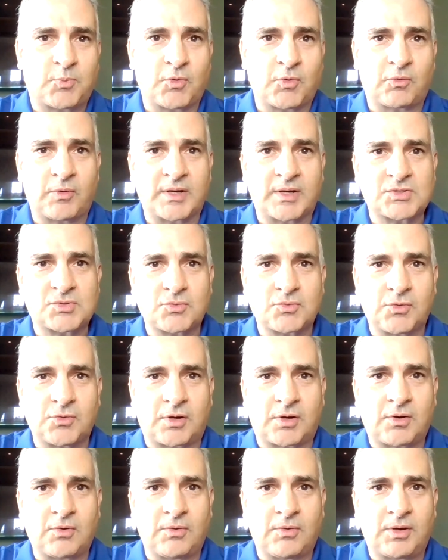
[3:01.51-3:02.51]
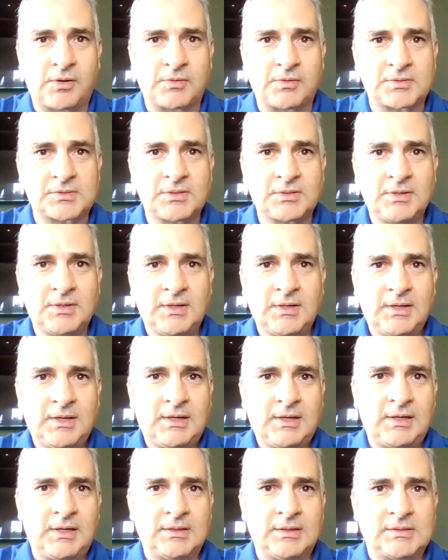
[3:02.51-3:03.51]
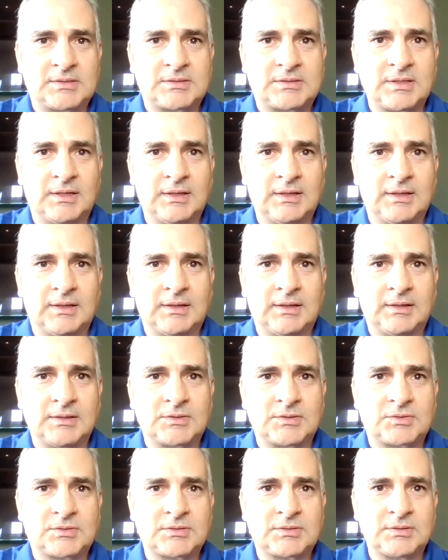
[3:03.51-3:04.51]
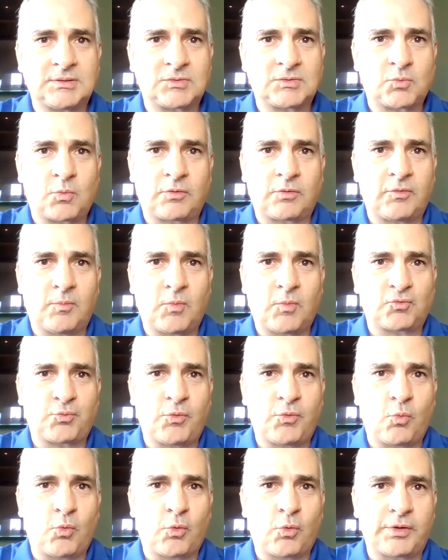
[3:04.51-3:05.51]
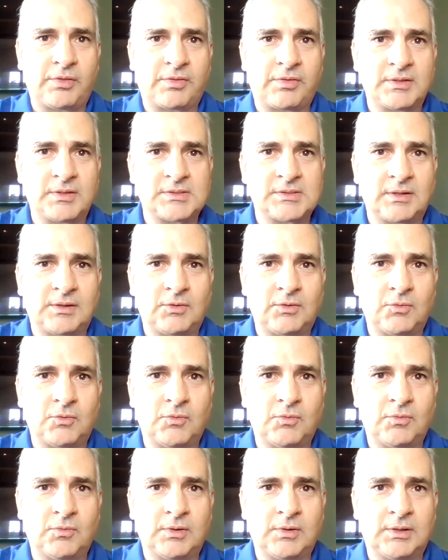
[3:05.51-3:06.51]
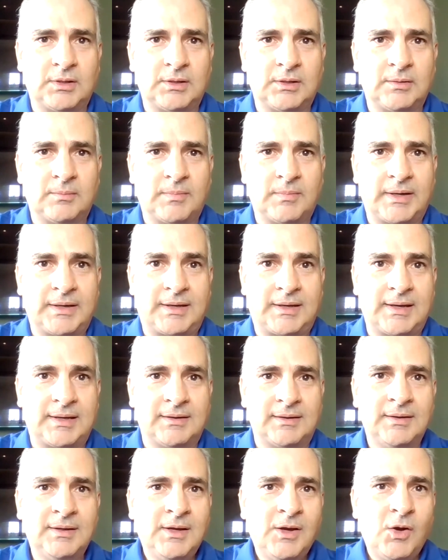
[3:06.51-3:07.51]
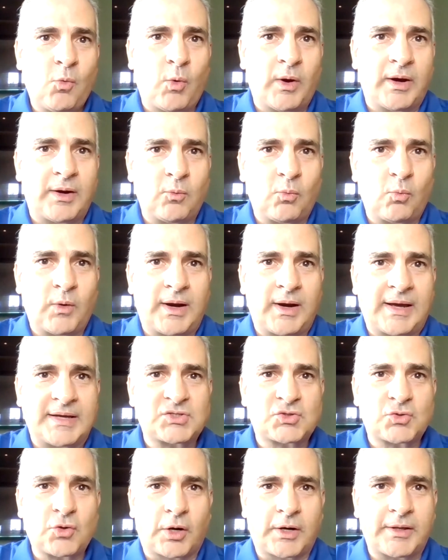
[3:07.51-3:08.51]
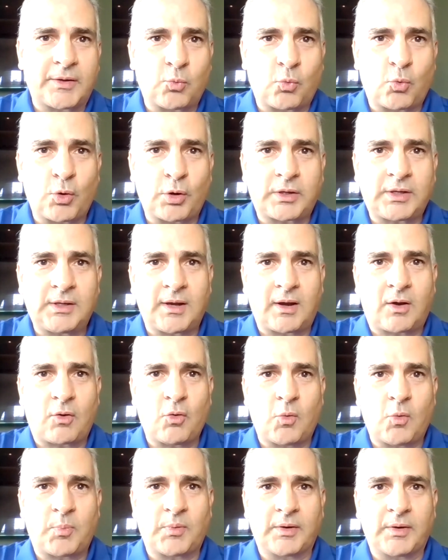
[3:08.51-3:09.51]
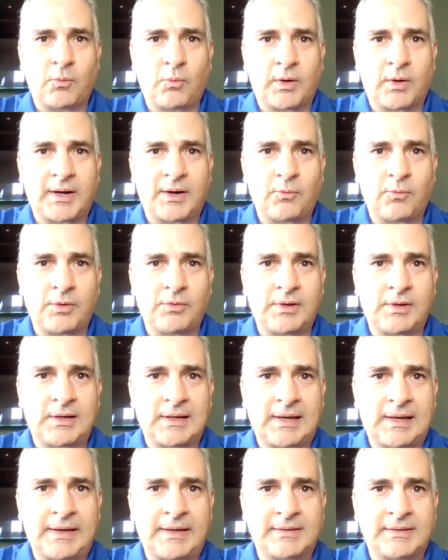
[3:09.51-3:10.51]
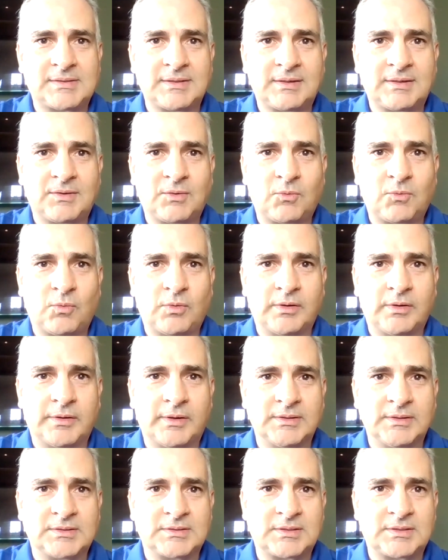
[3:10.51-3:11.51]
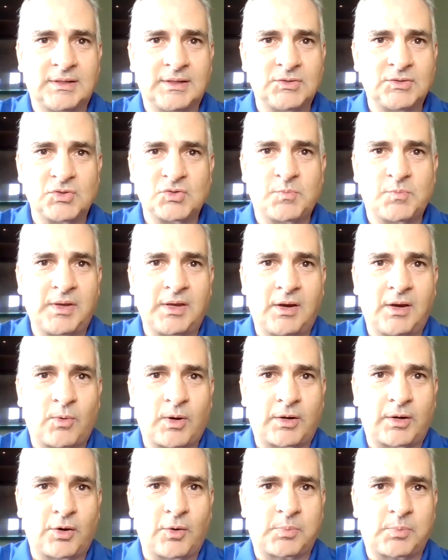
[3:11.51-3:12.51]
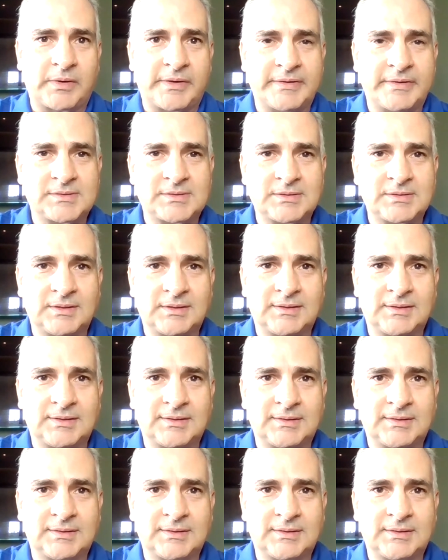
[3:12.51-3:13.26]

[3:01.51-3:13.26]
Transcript: progress through their careers. It's one of the most rewarding things that you might get. When I started working at Copa, what I really liked was just being around airplanes.